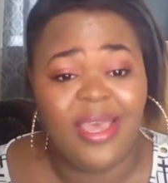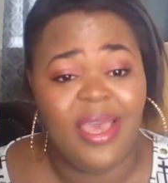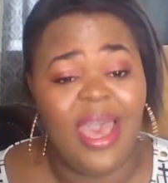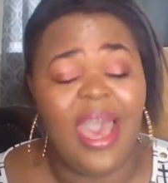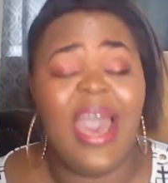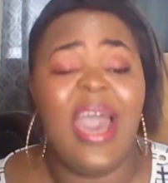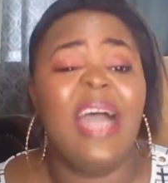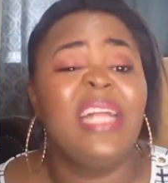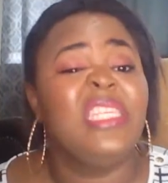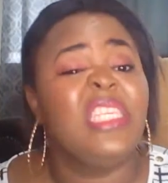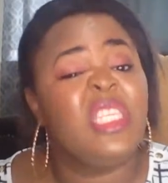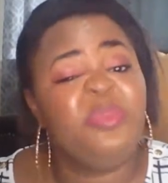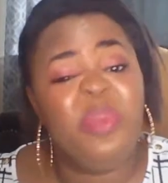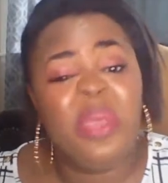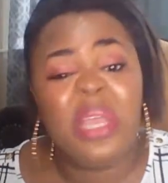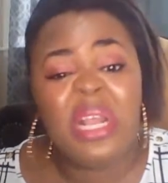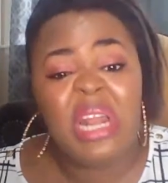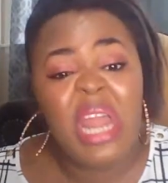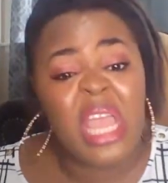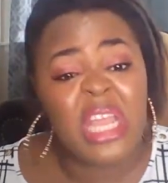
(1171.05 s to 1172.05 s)
Her heart is
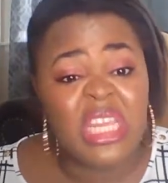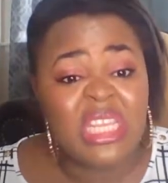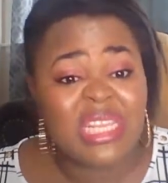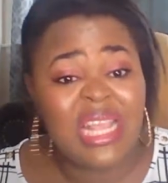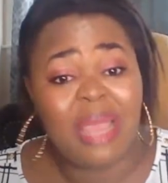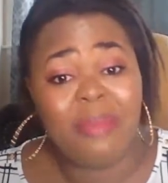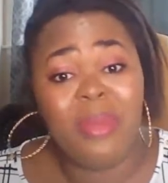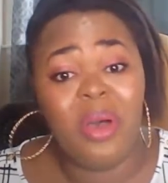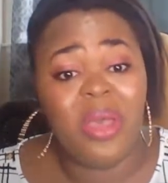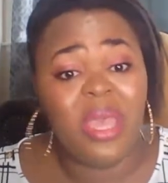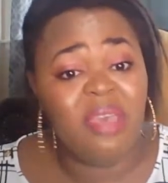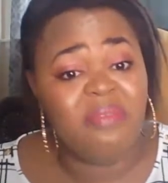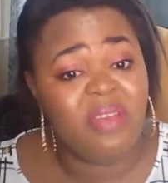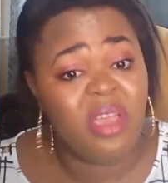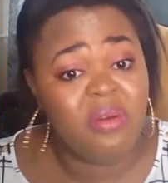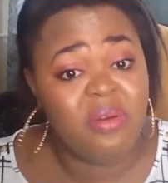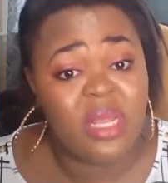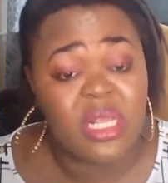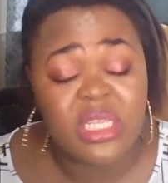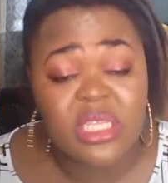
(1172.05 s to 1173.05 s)
big like this, like Mount
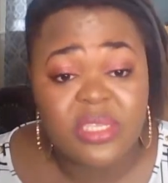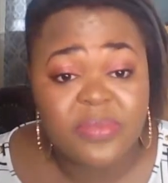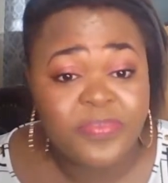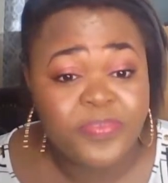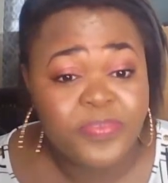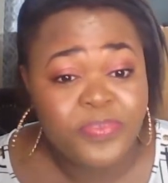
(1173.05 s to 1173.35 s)
Everest.